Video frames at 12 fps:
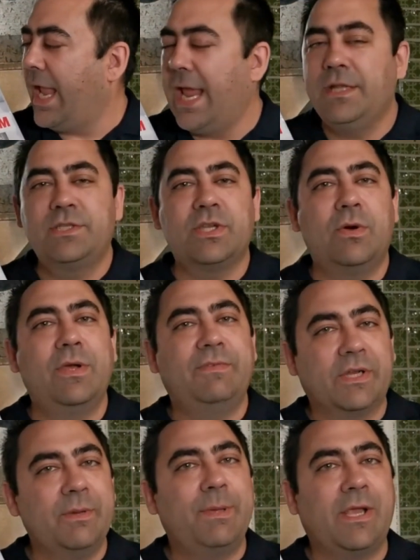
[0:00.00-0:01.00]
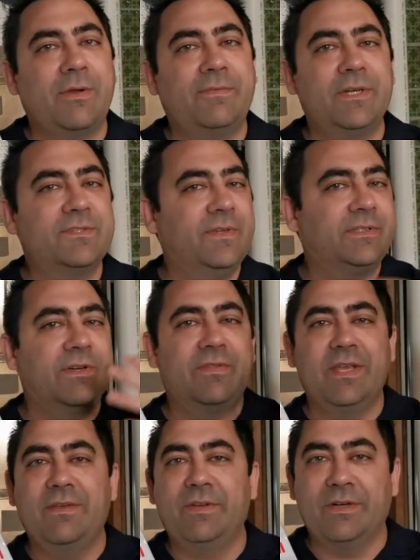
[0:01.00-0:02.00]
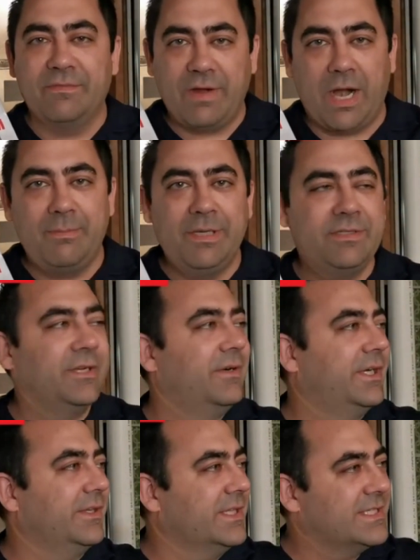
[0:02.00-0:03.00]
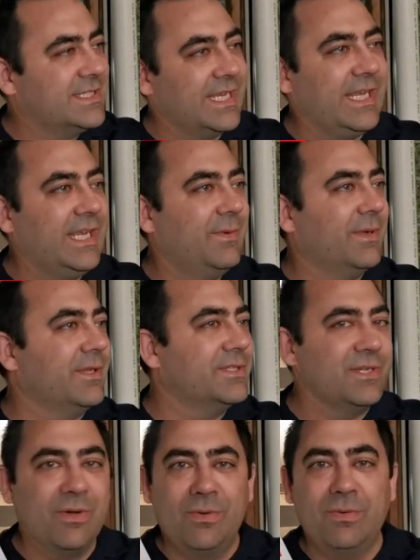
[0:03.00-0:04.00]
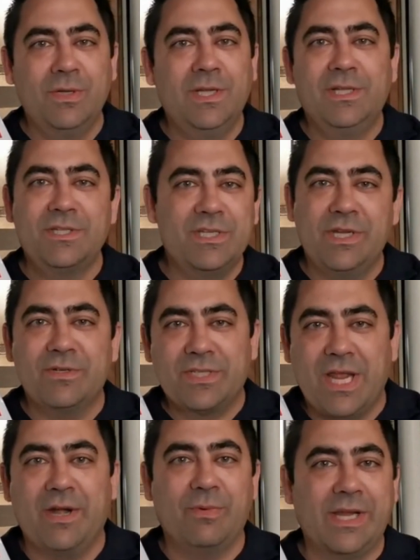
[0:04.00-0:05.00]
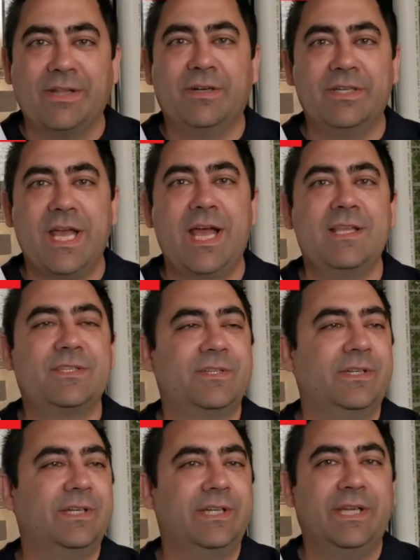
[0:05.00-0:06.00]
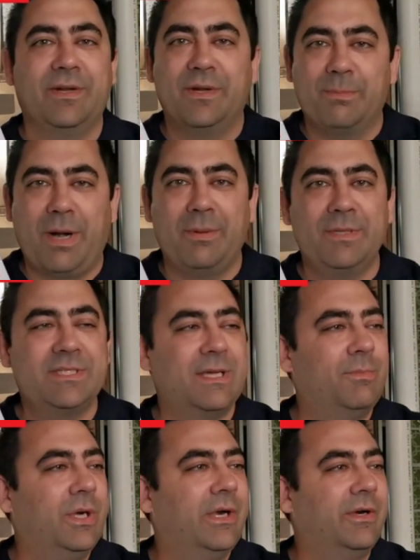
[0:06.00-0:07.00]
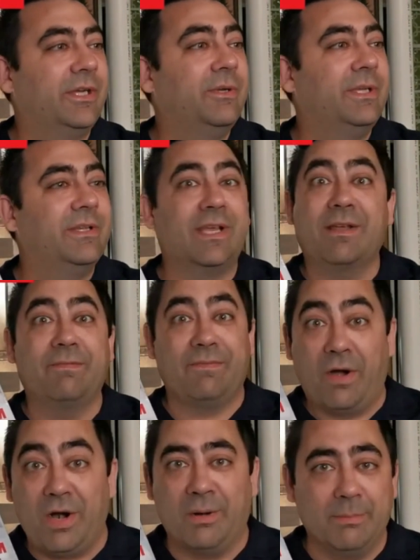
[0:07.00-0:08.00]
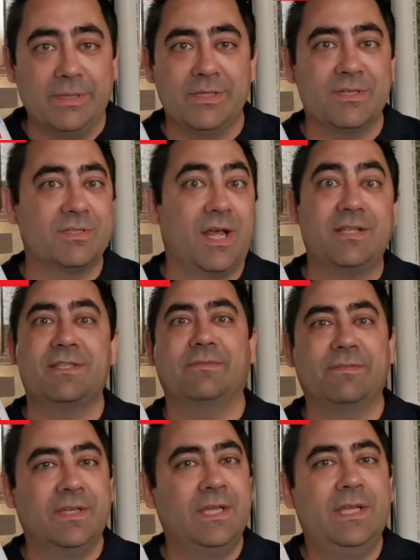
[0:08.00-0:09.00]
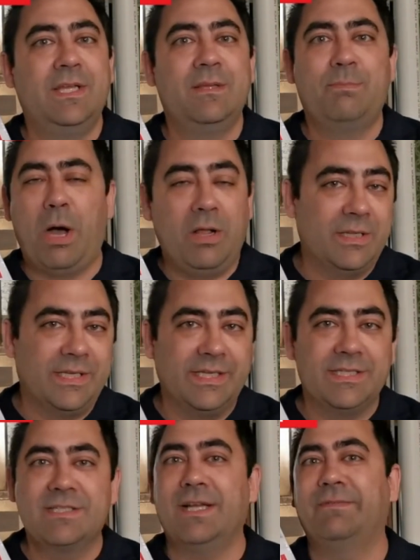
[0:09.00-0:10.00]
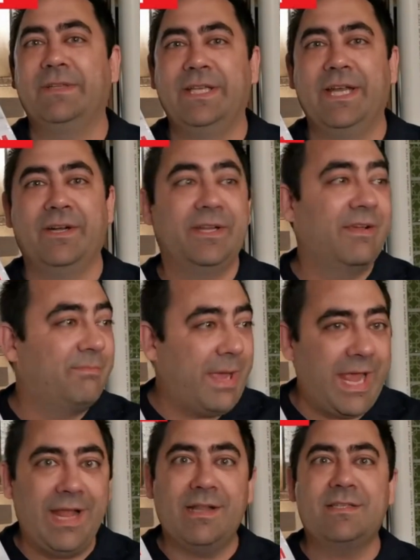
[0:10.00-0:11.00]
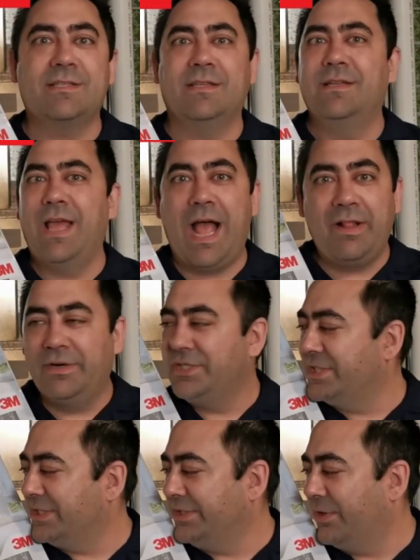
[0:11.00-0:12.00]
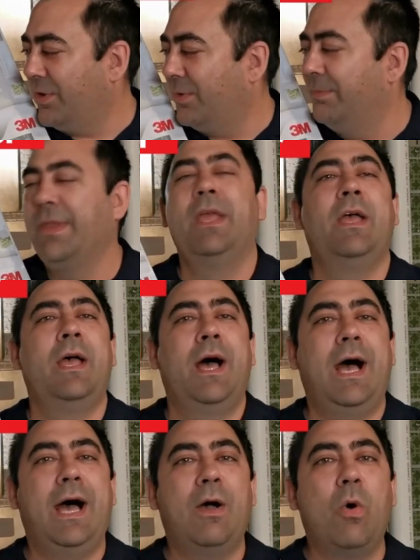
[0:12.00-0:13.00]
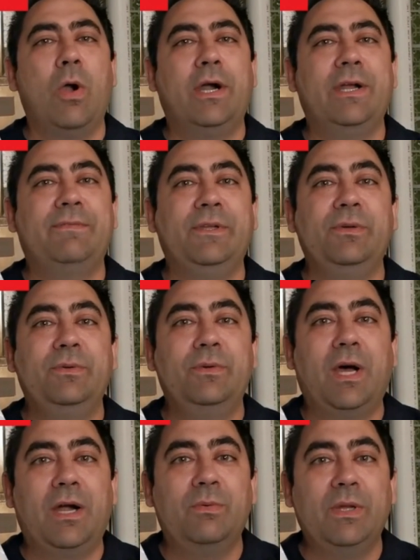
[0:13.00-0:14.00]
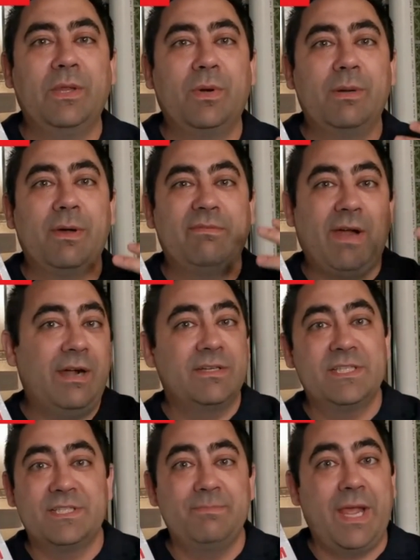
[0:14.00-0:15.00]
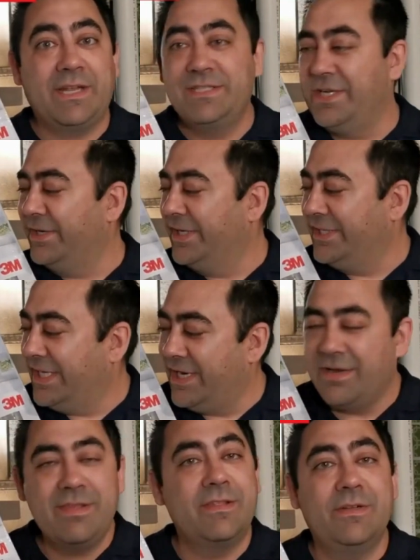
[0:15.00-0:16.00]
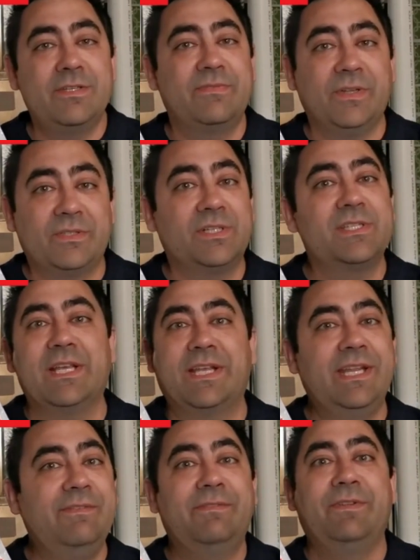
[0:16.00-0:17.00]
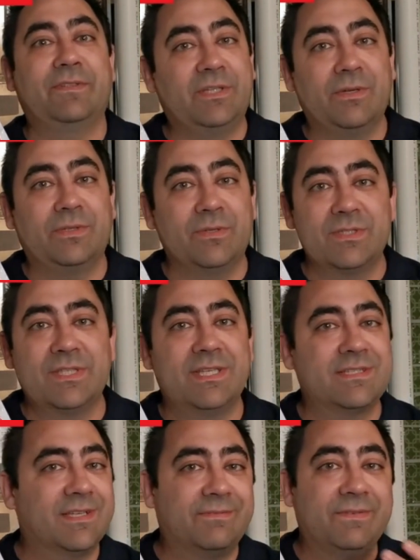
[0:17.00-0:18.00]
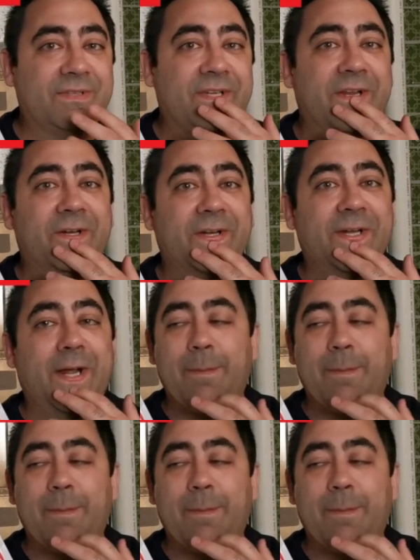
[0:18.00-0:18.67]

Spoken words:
And so if you're going to pick out a furnace filter, think of your environment. Are you in the city where there's no, just kind of regular dust, or, an apartment somewhere, or are you in like a farm and there's lots of pollen and stuff in the air? Do you have pets and allergies in your home? Or if you are really worried about viruses and bacteria in the air, then there's filters that can even filter out those things, like 1,500